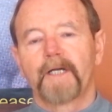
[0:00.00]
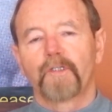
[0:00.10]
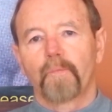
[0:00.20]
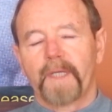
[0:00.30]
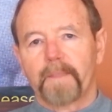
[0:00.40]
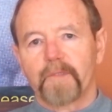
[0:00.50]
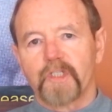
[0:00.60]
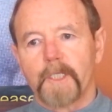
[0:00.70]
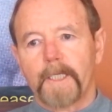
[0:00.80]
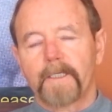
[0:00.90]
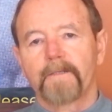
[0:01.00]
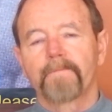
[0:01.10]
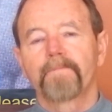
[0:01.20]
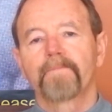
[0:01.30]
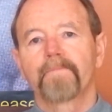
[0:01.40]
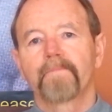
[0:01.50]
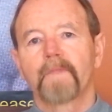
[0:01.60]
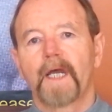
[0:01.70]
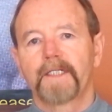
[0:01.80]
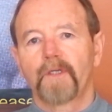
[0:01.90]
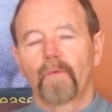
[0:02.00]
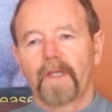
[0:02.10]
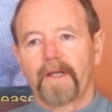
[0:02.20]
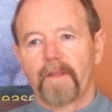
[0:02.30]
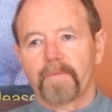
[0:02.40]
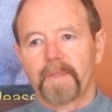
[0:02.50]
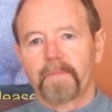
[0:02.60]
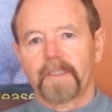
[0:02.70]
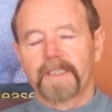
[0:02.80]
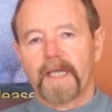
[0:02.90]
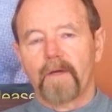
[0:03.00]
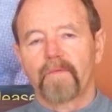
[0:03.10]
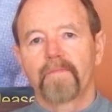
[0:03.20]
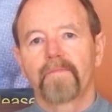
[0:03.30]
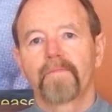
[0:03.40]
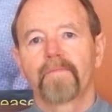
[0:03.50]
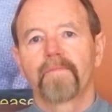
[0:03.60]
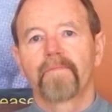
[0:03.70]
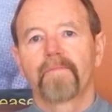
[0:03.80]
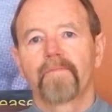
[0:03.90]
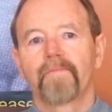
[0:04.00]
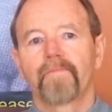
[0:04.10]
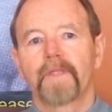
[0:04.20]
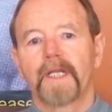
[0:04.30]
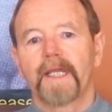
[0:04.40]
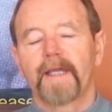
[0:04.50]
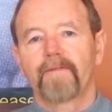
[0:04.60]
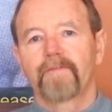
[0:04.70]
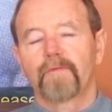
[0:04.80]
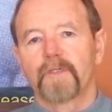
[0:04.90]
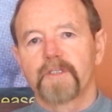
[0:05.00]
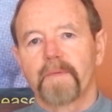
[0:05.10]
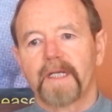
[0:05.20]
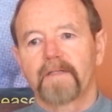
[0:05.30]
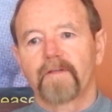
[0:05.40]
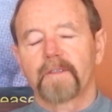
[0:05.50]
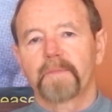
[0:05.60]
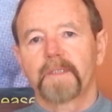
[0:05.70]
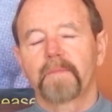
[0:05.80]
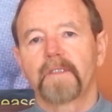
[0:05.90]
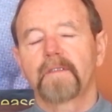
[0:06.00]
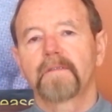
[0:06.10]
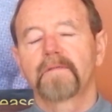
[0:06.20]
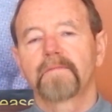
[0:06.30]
I don't make a mistake. I don't let other people down. That I have the respect of other people.